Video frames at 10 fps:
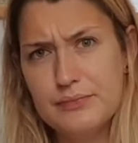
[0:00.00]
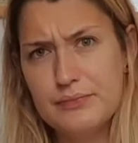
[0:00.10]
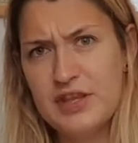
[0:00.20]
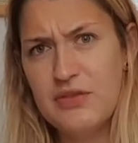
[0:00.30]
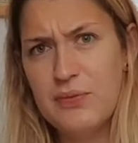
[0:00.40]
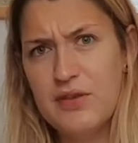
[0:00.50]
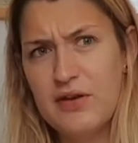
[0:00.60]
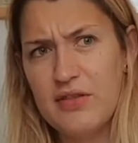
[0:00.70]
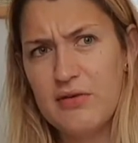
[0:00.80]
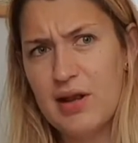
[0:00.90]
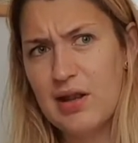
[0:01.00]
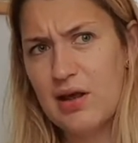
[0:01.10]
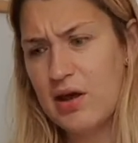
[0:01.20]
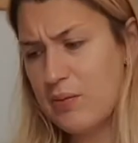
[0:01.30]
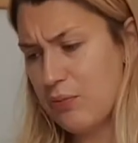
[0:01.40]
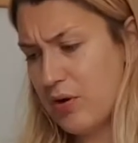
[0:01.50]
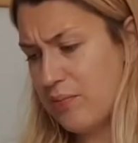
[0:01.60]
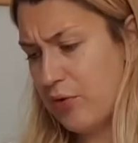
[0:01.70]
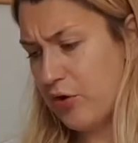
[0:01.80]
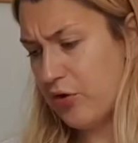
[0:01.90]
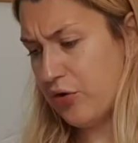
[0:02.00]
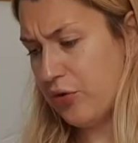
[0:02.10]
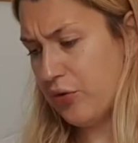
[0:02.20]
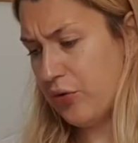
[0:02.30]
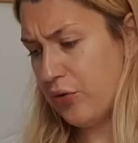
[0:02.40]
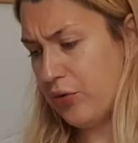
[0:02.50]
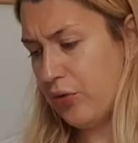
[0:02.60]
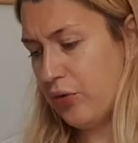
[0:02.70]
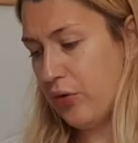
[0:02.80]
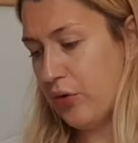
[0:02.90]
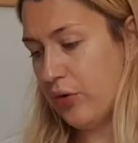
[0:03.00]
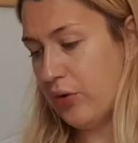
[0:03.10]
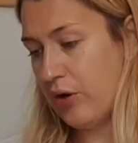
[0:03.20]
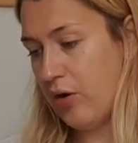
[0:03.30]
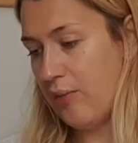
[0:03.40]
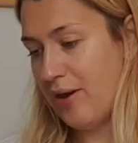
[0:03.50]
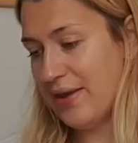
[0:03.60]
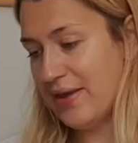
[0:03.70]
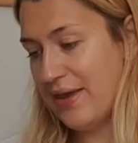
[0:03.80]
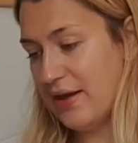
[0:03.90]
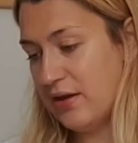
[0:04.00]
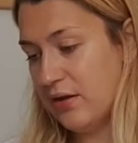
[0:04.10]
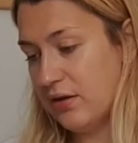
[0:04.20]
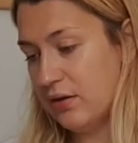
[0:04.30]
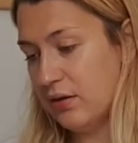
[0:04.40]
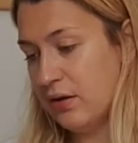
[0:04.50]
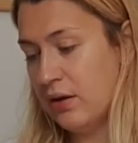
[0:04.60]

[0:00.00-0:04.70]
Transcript: this was either a library book or on my Kindle.